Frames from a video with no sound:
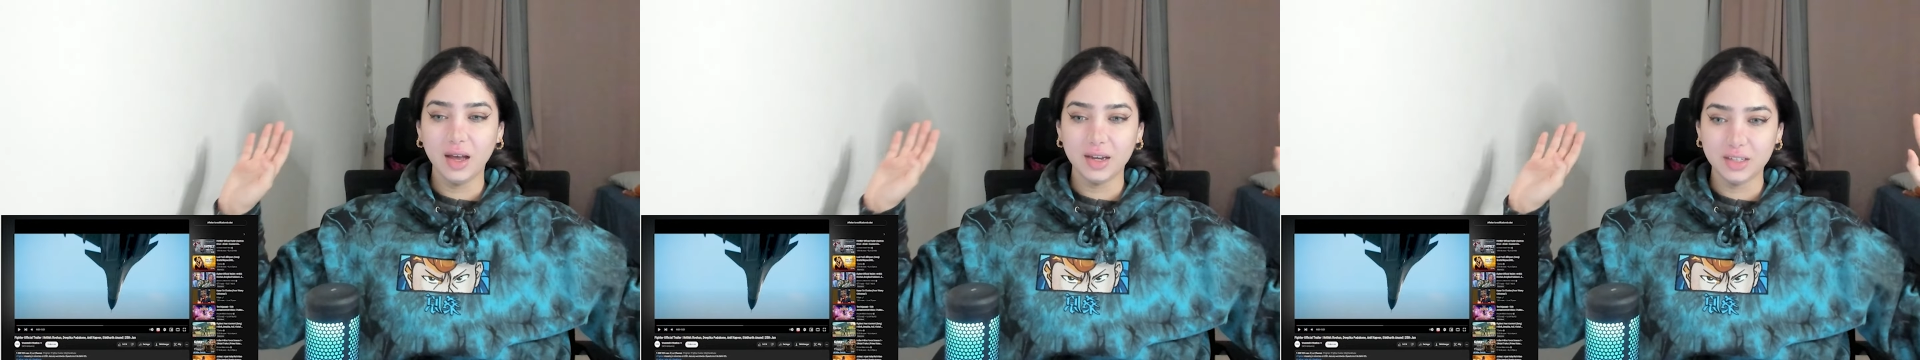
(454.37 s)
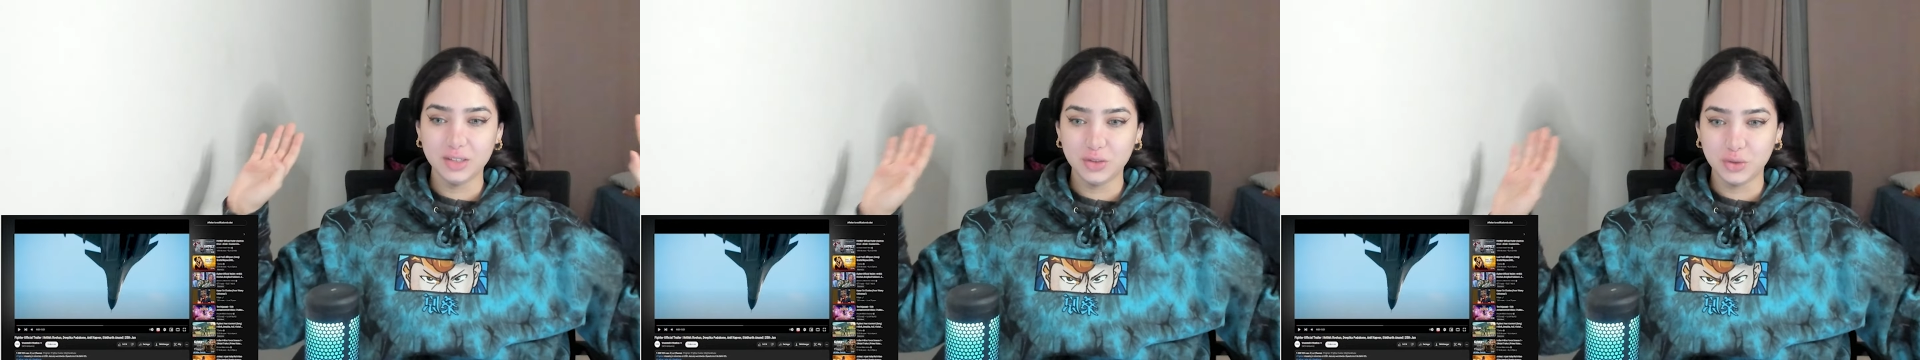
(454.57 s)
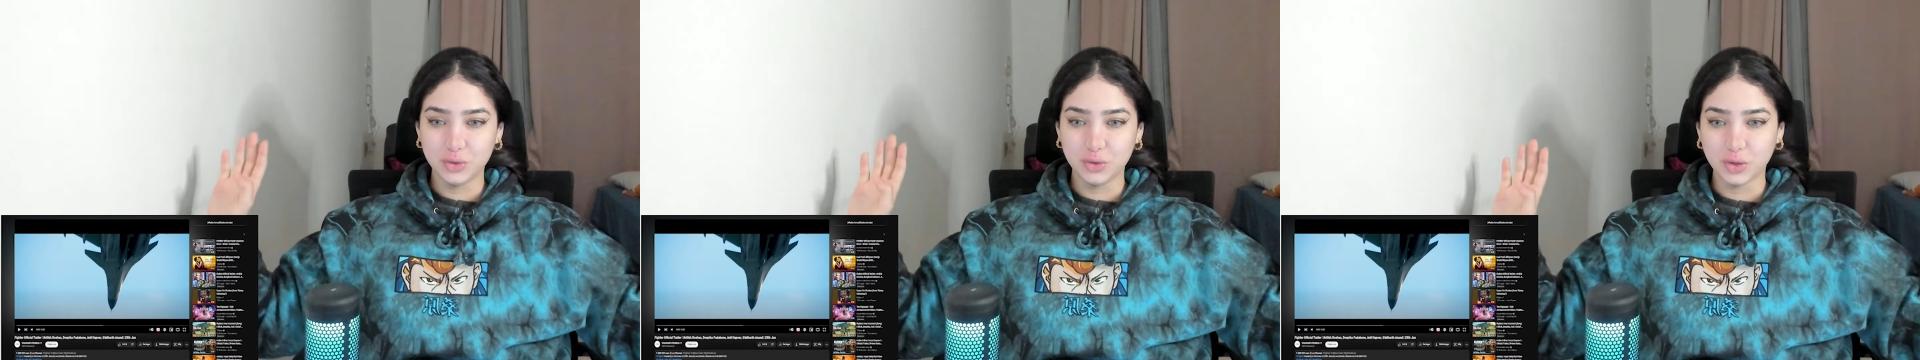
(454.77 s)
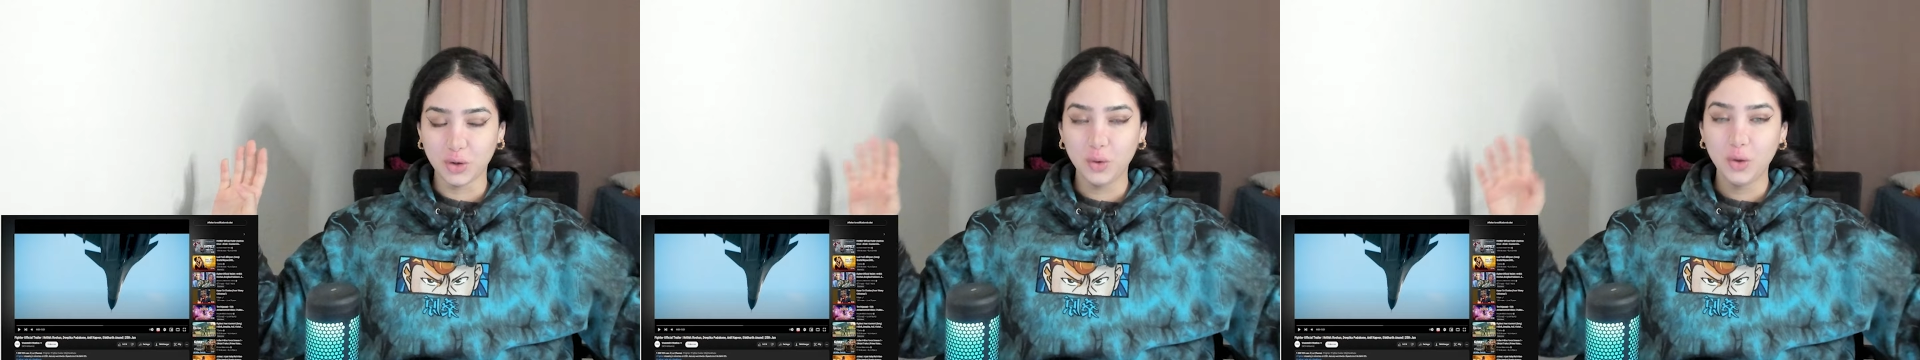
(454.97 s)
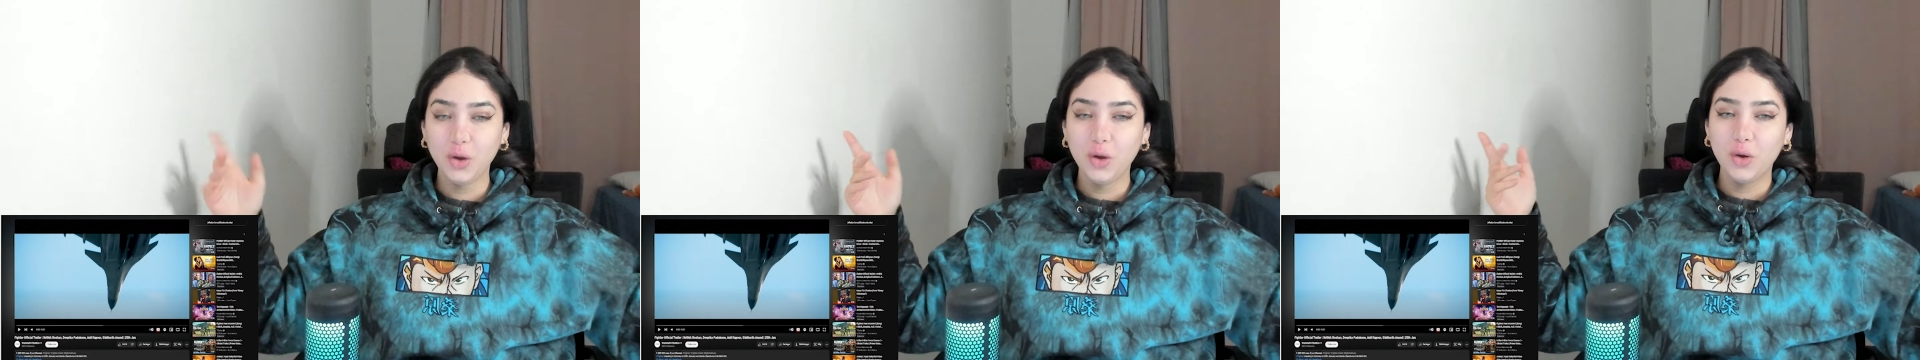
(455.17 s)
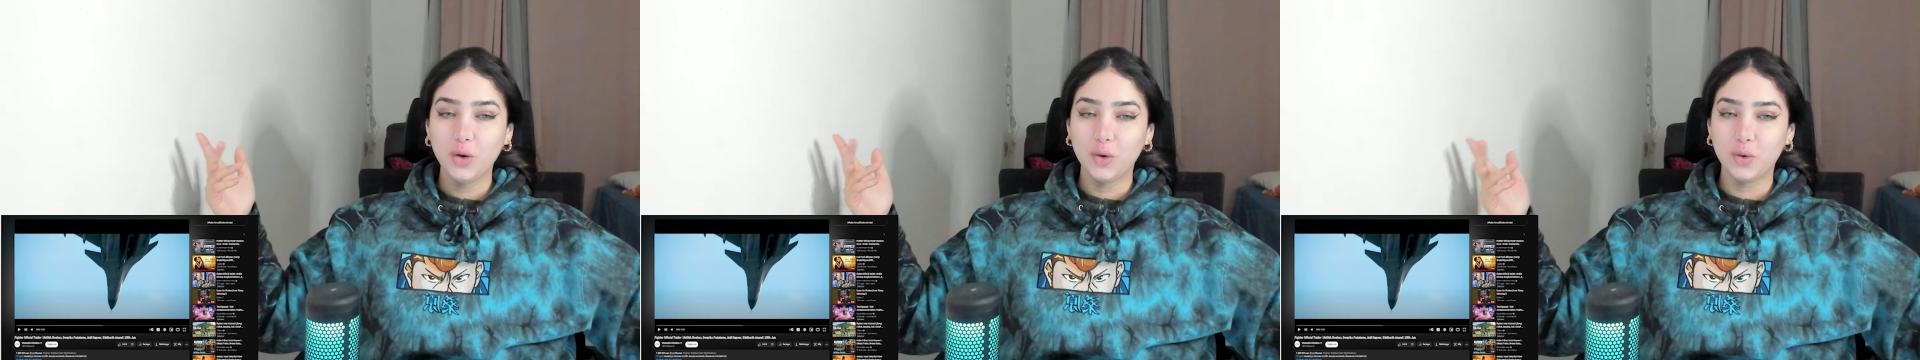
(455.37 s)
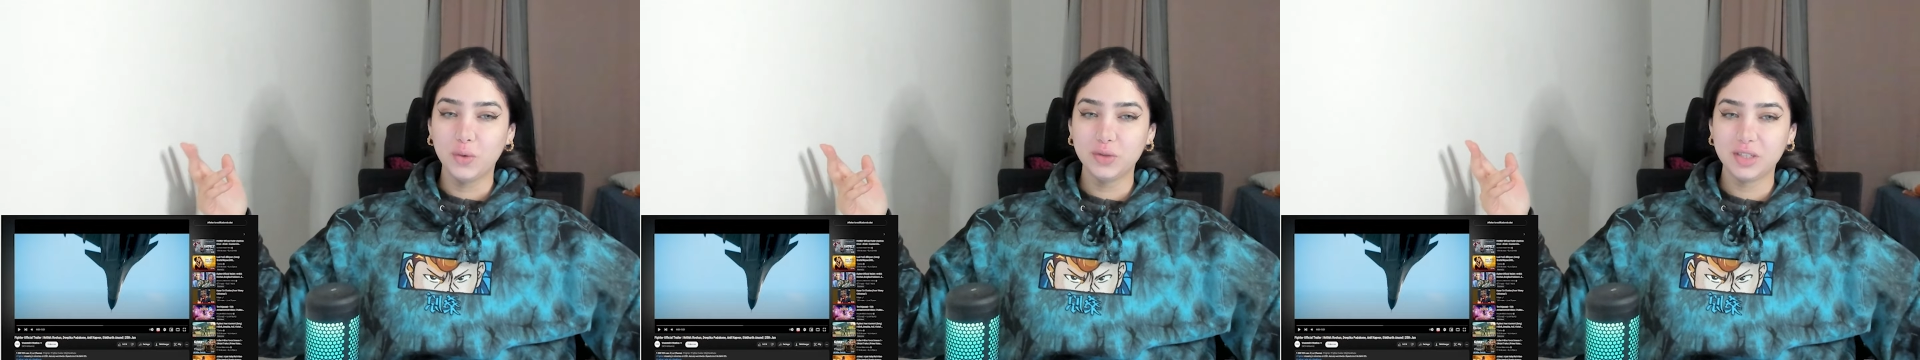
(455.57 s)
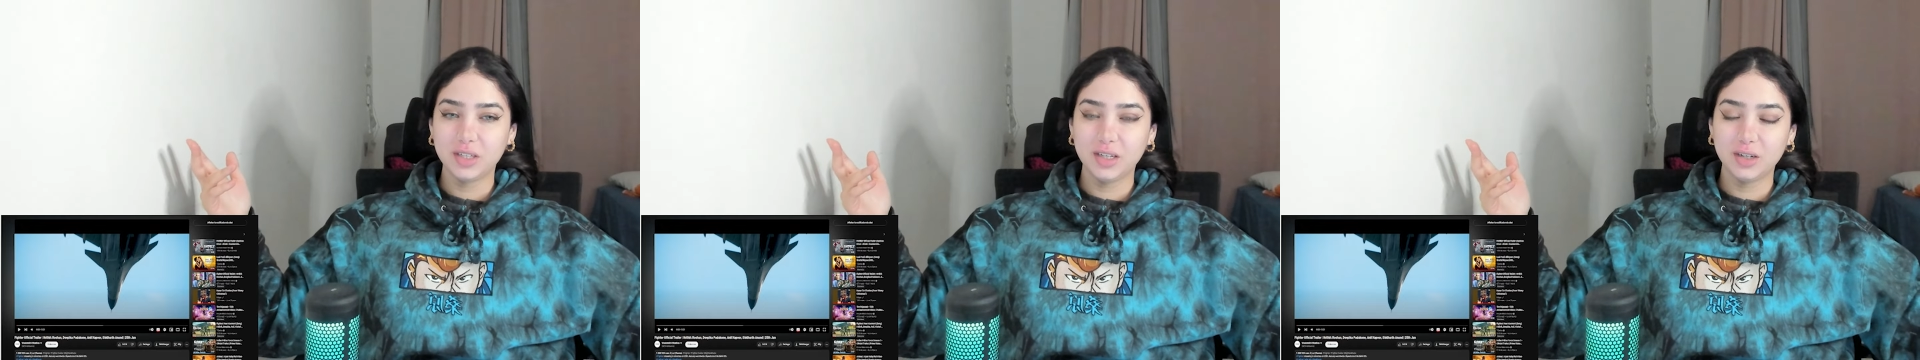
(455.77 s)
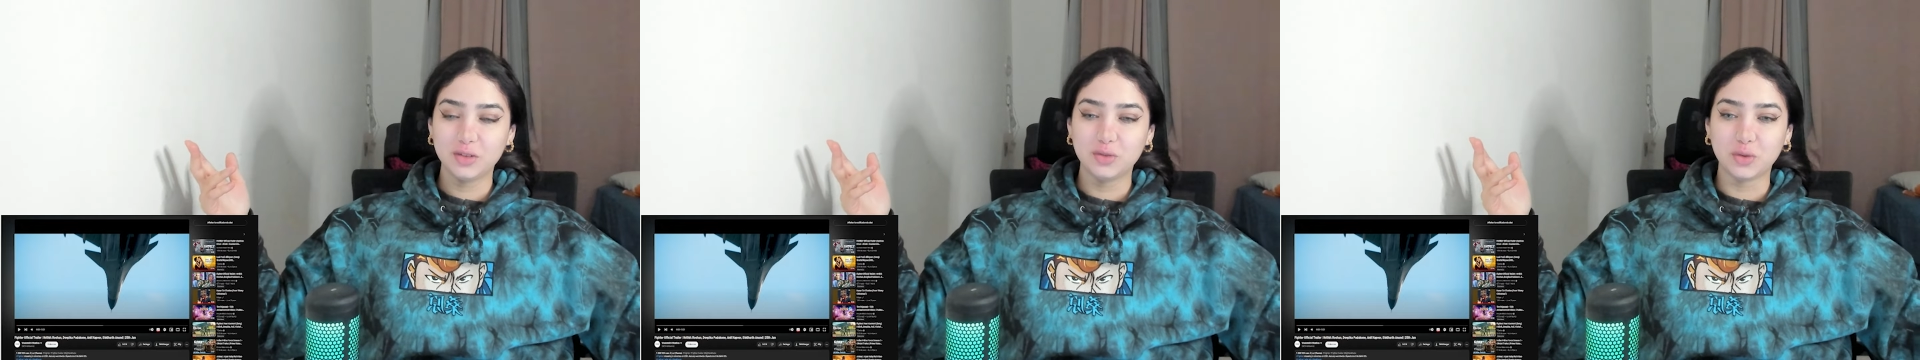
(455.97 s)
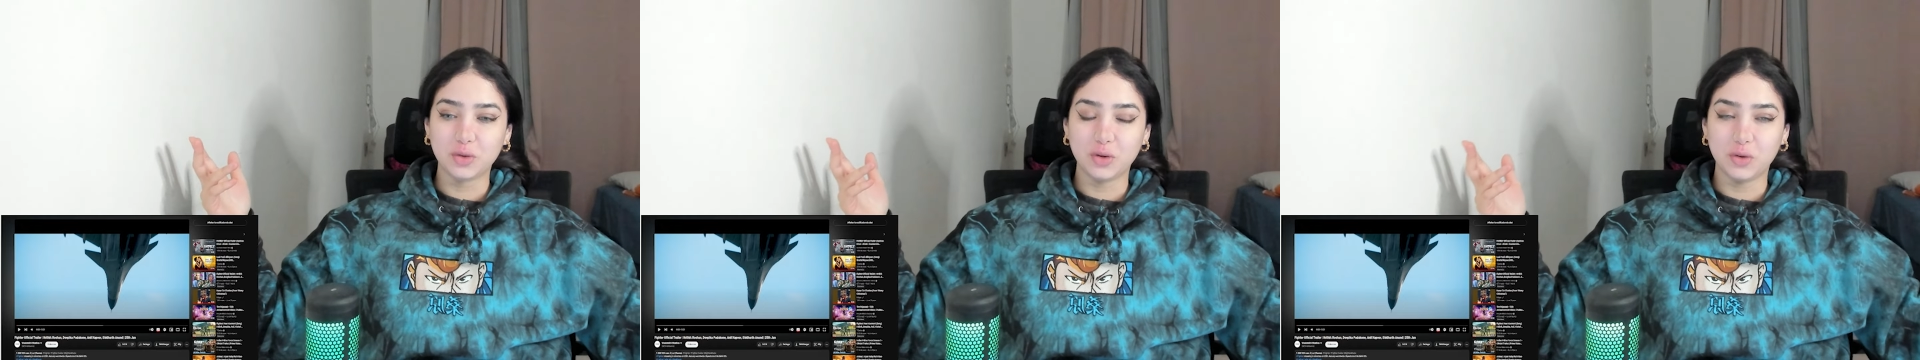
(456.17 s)
I need to know who's here
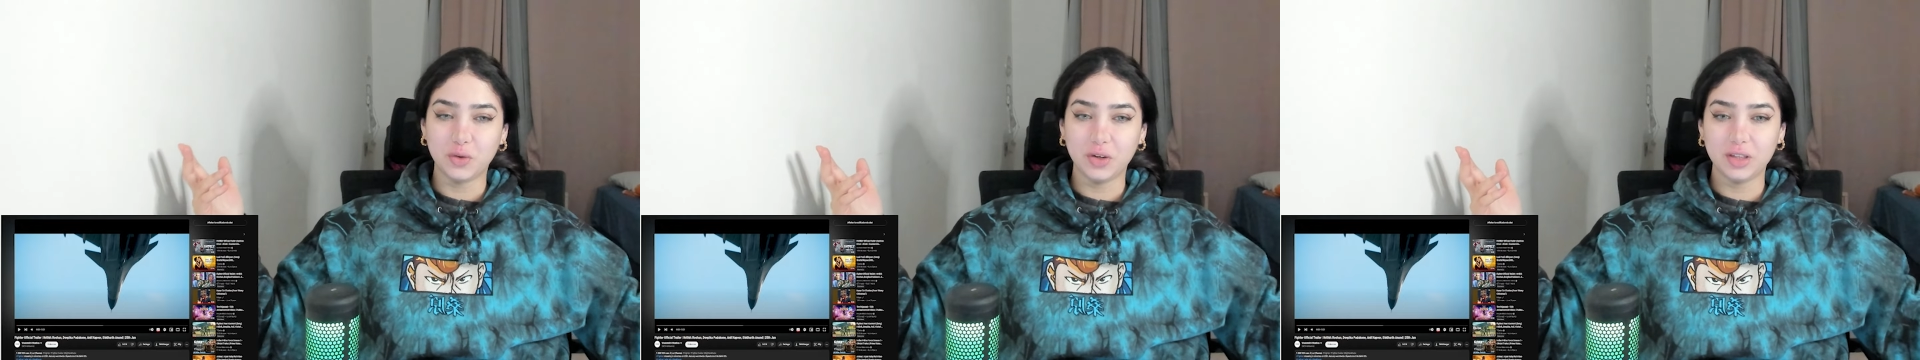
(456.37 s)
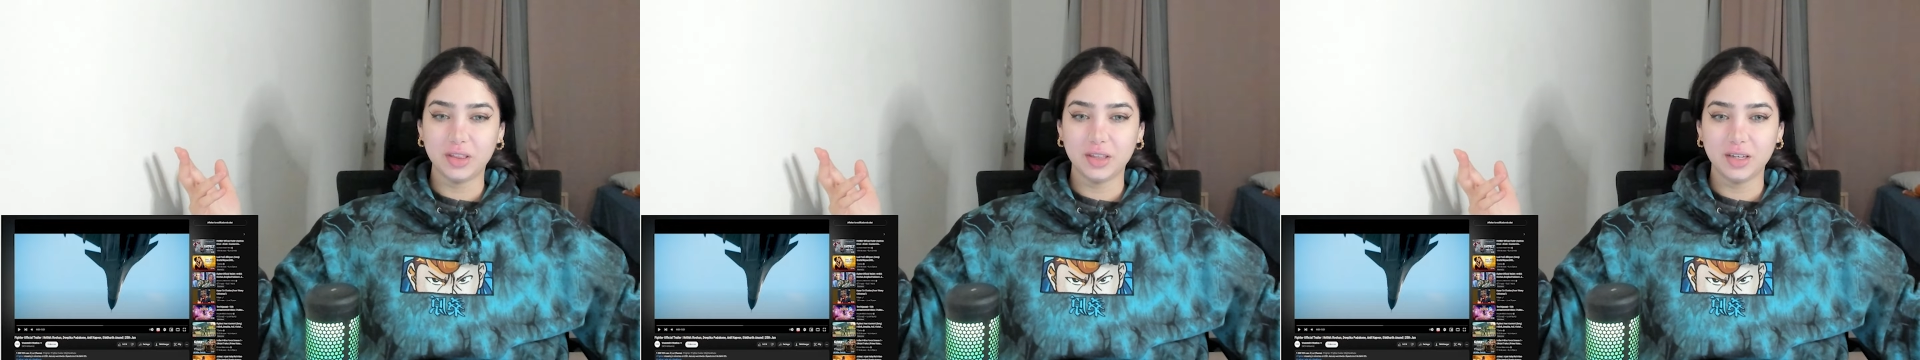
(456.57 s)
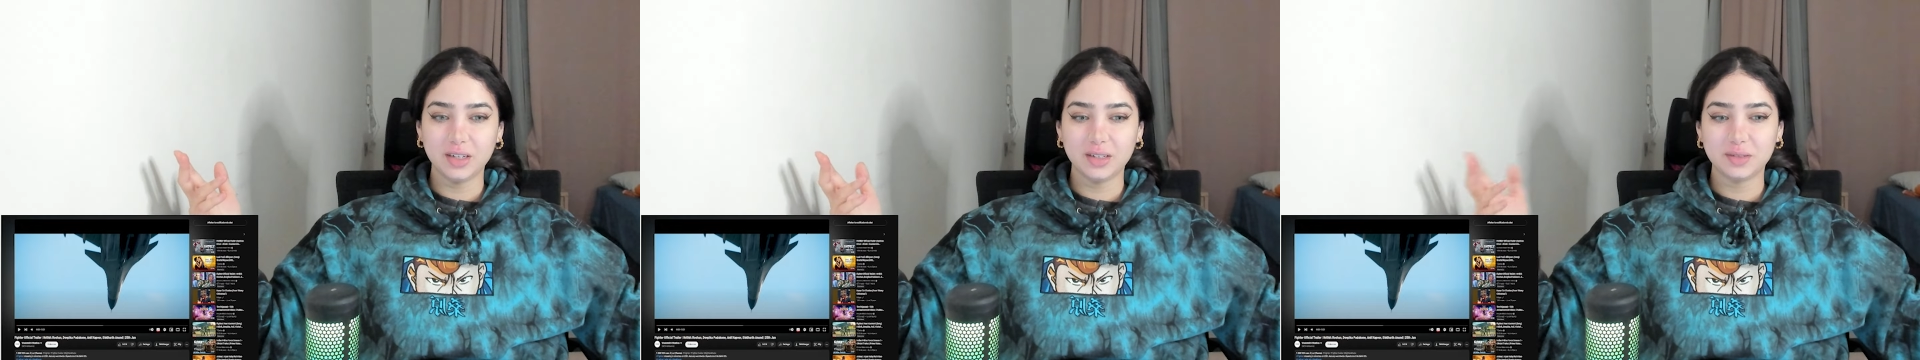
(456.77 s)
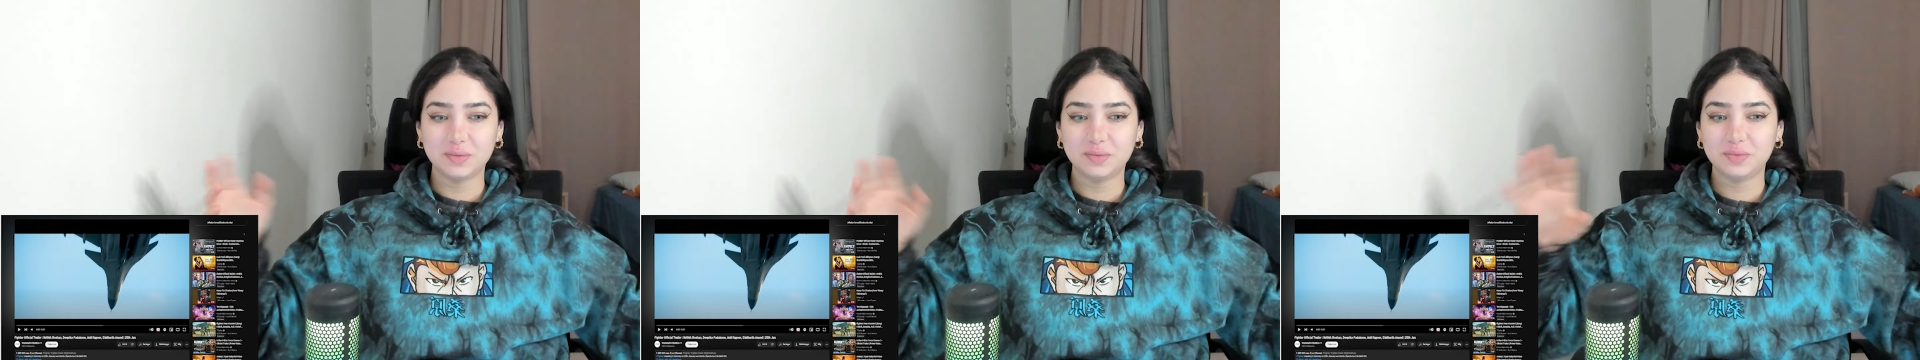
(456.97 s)
for Hrithik.